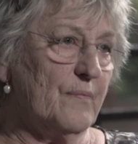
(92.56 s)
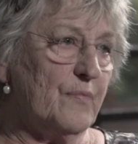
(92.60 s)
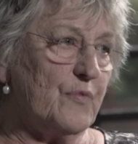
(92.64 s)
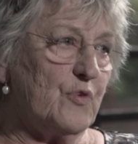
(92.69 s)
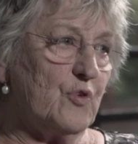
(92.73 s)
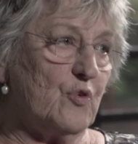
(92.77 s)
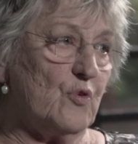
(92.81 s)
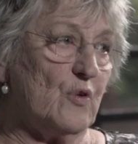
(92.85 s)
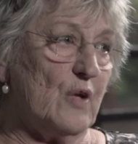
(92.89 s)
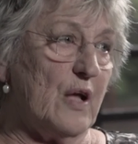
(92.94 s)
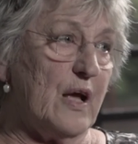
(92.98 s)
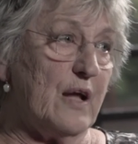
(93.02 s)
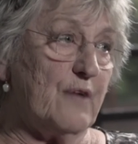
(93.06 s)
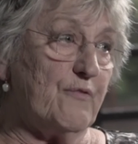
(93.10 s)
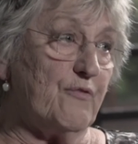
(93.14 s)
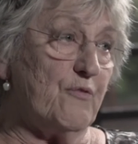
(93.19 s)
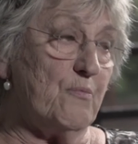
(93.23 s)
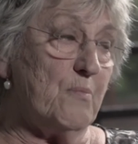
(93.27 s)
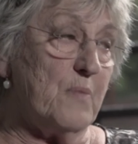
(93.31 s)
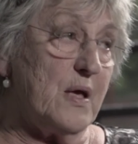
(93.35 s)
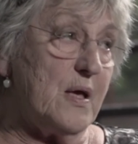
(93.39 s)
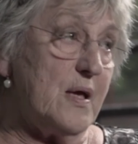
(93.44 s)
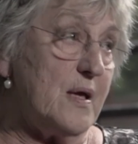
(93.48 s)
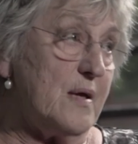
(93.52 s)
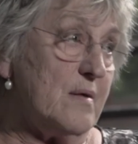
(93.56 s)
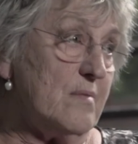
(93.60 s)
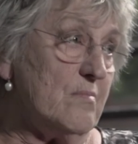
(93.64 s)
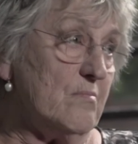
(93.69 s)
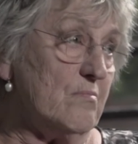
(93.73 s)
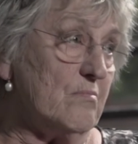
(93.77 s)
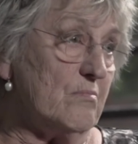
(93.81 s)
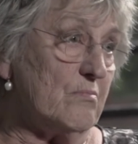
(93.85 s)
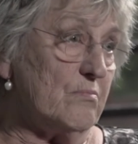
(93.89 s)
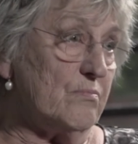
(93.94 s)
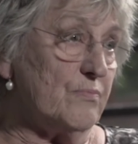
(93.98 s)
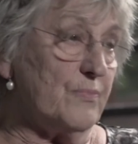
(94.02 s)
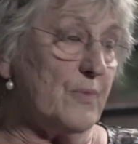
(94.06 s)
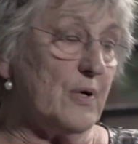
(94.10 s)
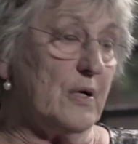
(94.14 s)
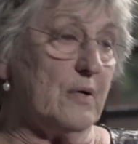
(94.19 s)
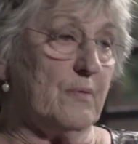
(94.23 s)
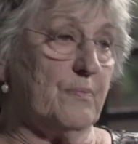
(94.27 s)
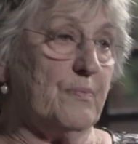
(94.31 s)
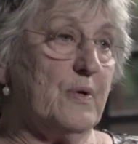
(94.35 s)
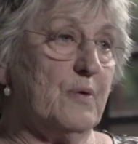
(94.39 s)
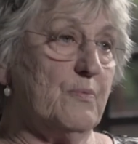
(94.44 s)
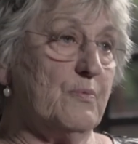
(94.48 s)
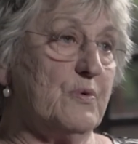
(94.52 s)
Too late for me? Well,
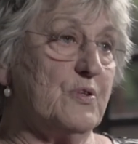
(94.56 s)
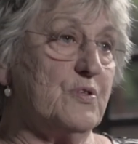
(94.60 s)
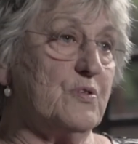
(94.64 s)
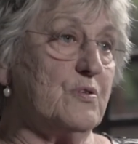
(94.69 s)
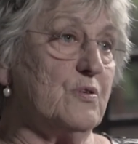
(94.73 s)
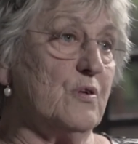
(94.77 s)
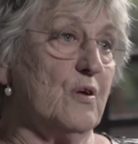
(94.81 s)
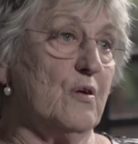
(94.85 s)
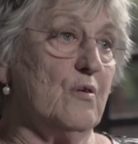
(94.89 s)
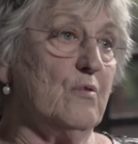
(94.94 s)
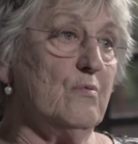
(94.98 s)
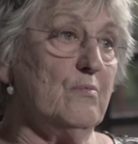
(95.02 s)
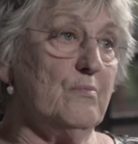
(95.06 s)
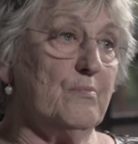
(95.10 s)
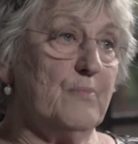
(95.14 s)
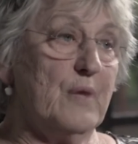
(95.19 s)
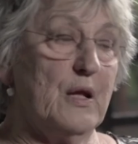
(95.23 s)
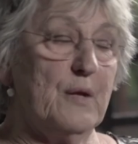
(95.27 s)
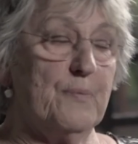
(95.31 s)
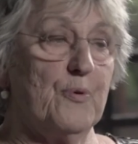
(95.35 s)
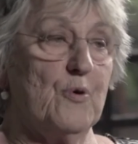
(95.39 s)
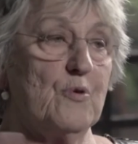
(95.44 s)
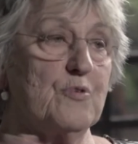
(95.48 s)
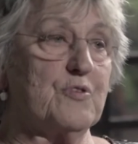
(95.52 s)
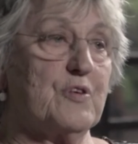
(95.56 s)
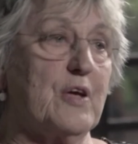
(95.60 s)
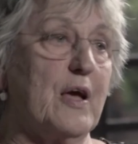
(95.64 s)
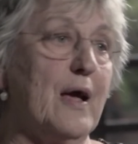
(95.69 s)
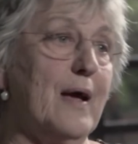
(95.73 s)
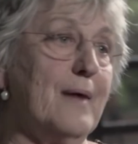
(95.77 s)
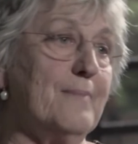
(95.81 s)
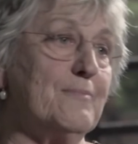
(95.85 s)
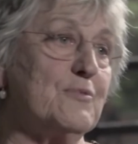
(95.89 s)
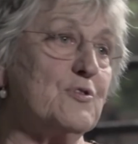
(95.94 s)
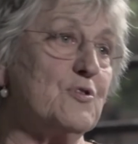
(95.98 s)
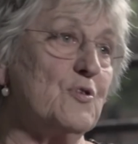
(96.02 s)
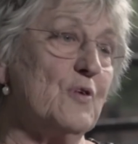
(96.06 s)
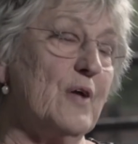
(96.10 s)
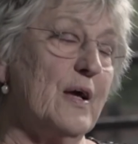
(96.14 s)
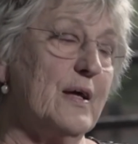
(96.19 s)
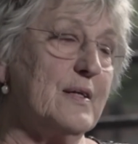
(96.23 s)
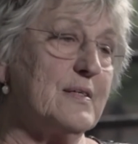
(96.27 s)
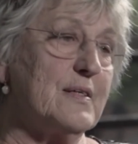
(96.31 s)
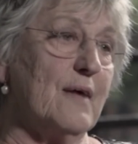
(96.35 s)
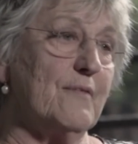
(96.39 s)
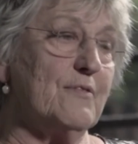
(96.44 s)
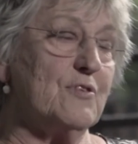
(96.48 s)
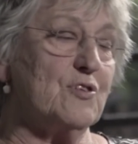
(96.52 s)
it was, menopause came, too
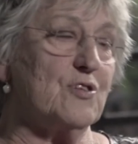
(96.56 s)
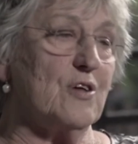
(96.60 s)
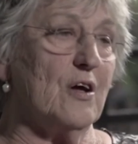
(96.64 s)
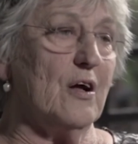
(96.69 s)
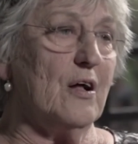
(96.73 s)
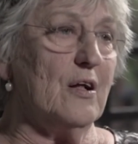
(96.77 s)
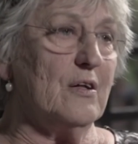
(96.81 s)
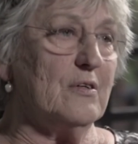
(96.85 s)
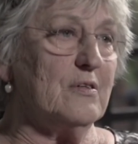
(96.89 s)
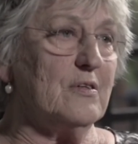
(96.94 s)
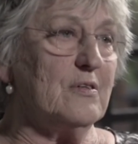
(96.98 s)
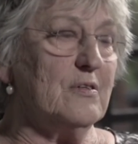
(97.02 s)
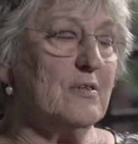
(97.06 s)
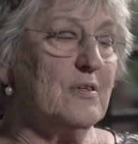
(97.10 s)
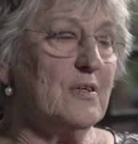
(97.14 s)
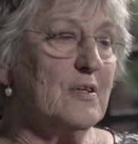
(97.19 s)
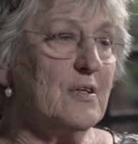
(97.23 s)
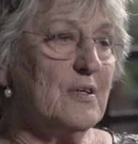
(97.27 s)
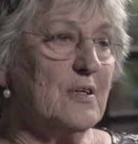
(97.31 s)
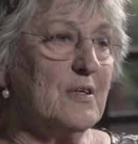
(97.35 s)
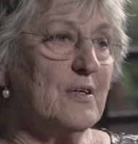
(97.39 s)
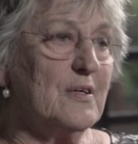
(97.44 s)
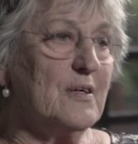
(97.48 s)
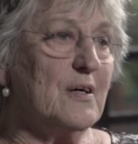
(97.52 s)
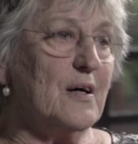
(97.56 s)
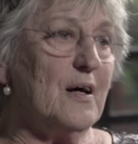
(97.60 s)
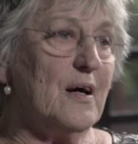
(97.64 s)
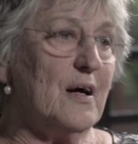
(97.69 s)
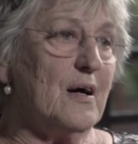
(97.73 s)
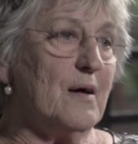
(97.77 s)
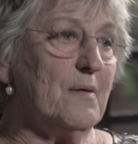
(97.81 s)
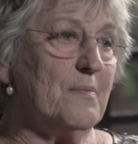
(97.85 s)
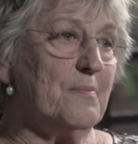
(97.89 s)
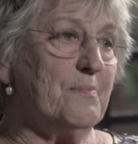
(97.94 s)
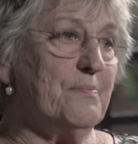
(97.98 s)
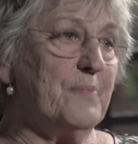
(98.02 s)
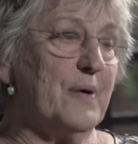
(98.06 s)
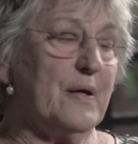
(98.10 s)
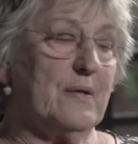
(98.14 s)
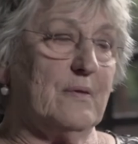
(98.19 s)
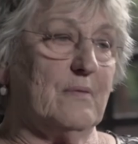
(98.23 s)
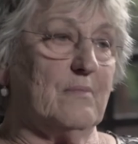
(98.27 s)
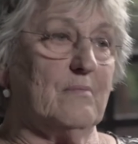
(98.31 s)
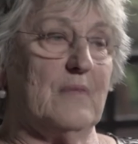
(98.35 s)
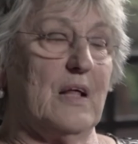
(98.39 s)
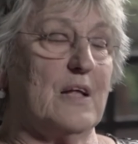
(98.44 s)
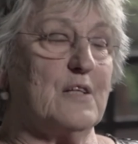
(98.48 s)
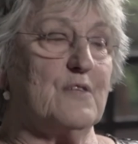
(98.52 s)
late to have a child, but
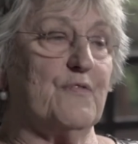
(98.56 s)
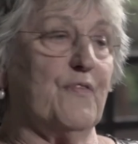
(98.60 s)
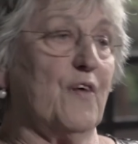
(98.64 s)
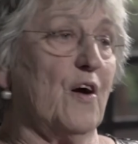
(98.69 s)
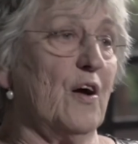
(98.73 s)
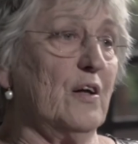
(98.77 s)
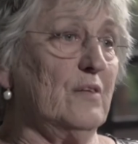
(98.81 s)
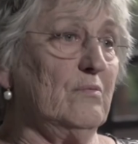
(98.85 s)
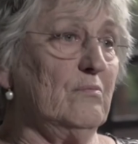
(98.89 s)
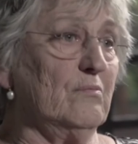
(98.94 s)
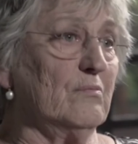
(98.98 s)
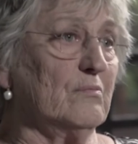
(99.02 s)
that's fine.